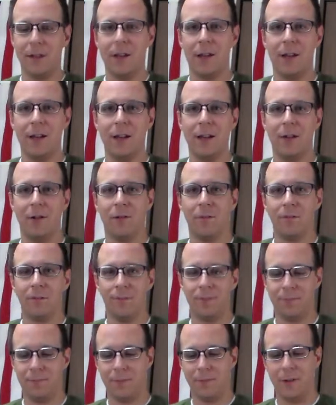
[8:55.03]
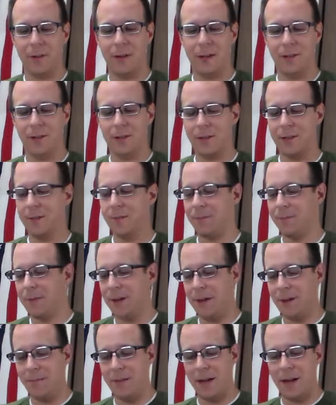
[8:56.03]
So there you go. It's
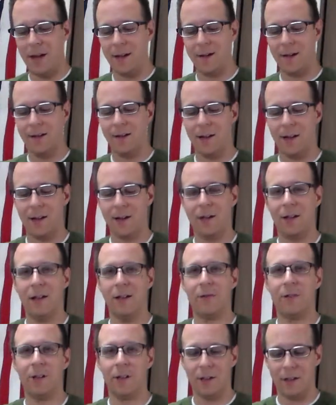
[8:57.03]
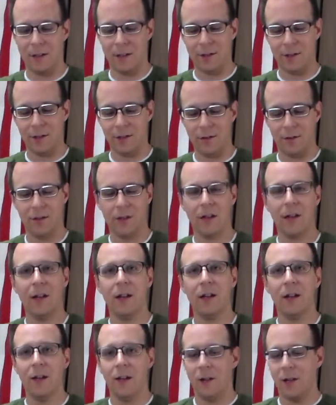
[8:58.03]
not bad at all if you're looking to
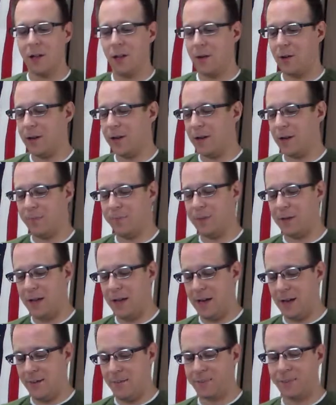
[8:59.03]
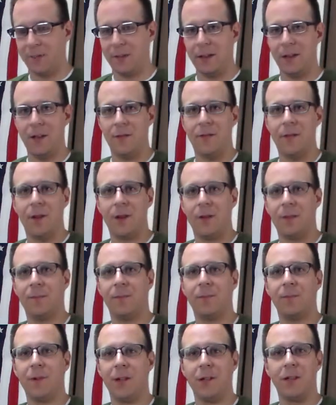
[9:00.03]
go on up. But yeah, if you're
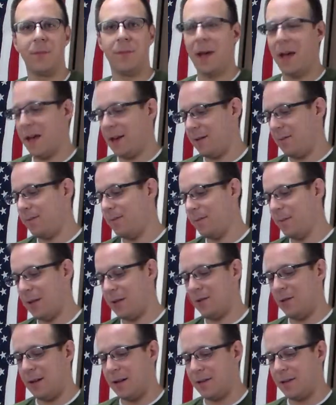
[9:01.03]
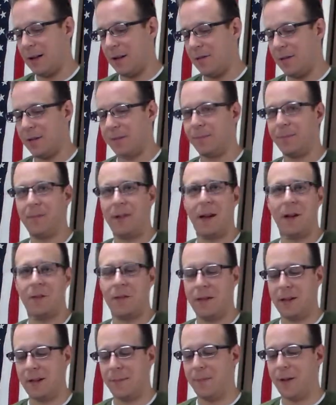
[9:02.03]
in Japan, that's when I'd get one. I
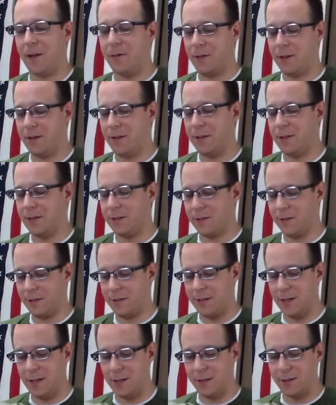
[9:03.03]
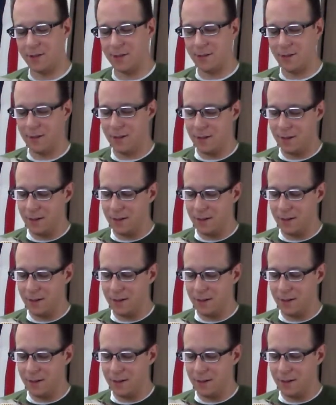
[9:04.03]
would not buy one of these in the States.